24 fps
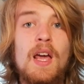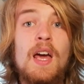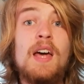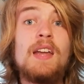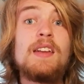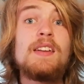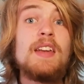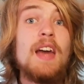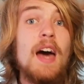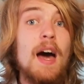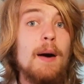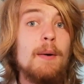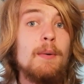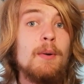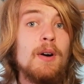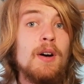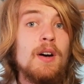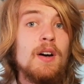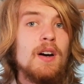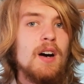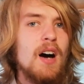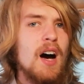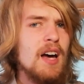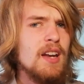Now,
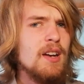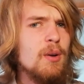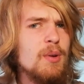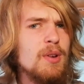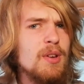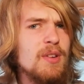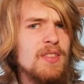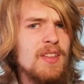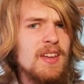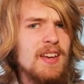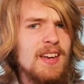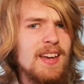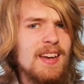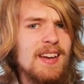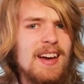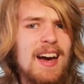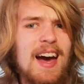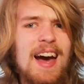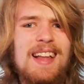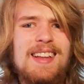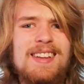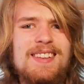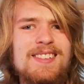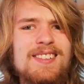I know what you're thinking.
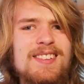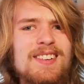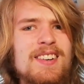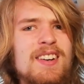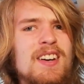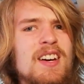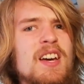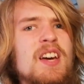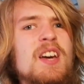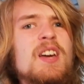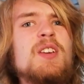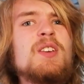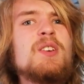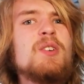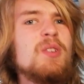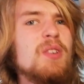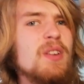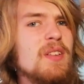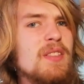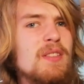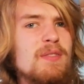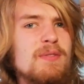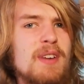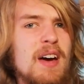Alistair, you're
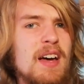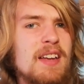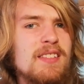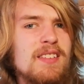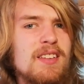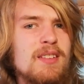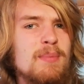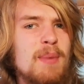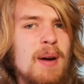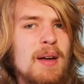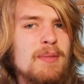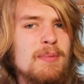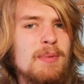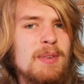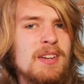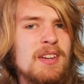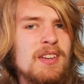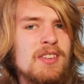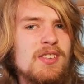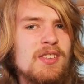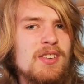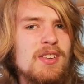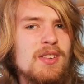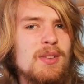not the fastest
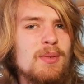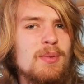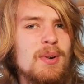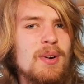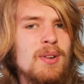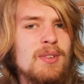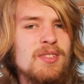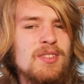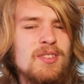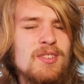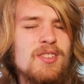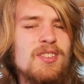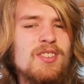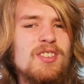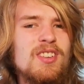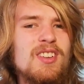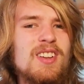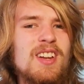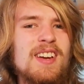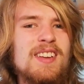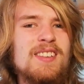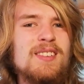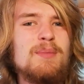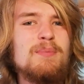mathematician in the world. You just look
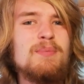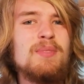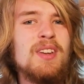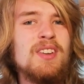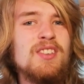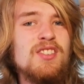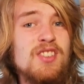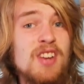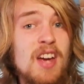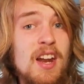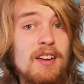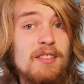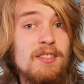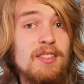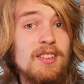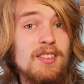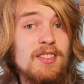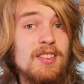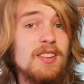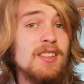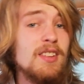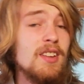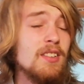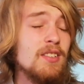like some degenerate
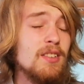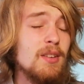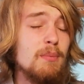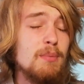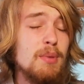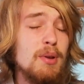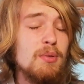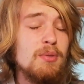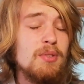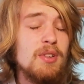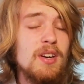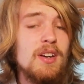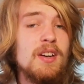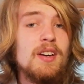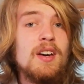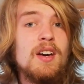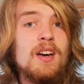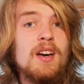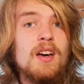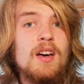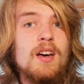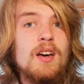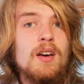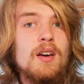that does computing.
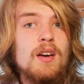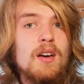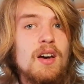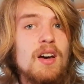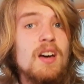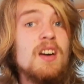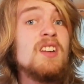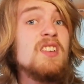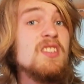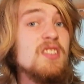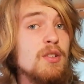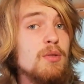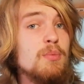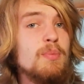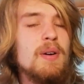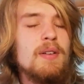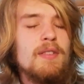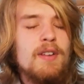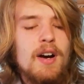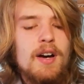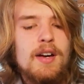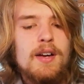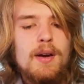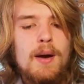And you'd be
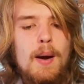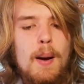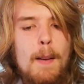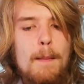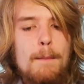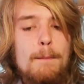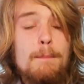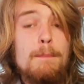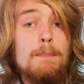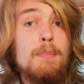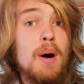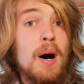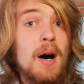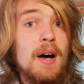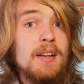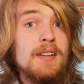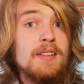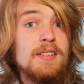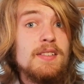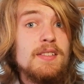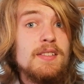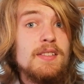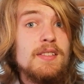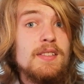right.
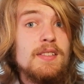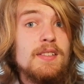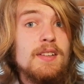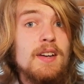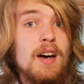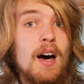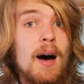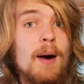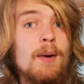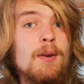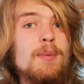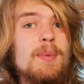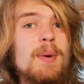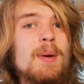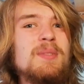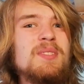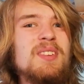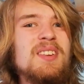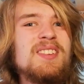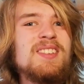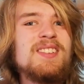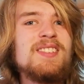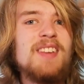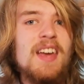But I want to be able
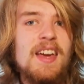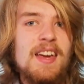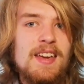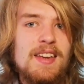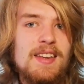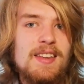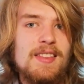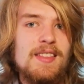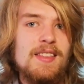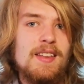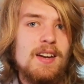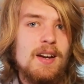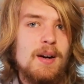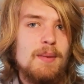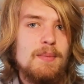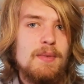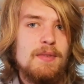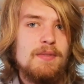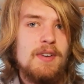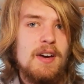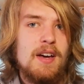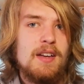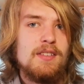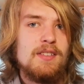to say that I'm the
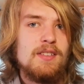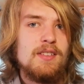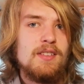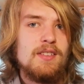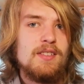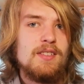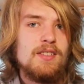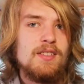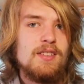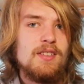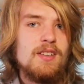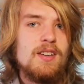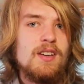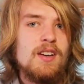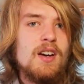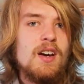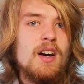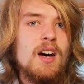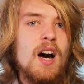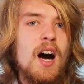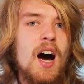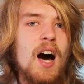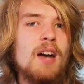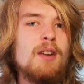fastest.
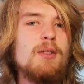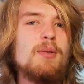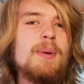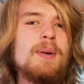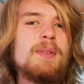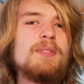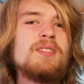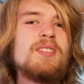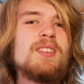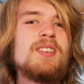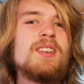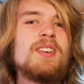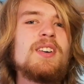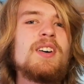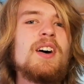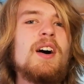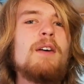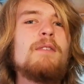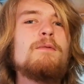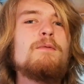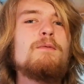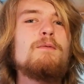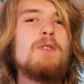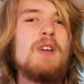I want to be able to
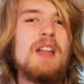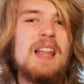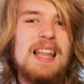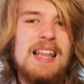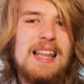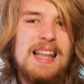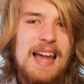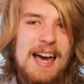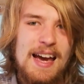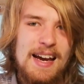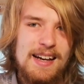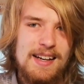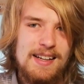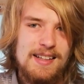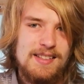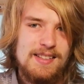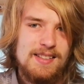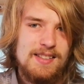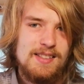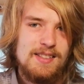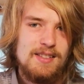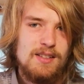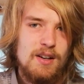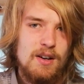
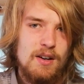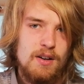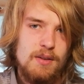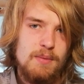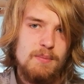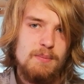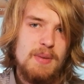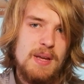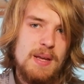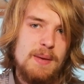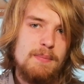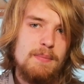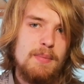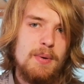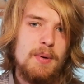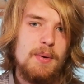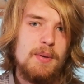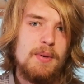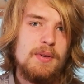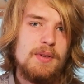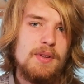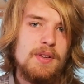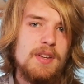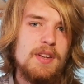flex on people.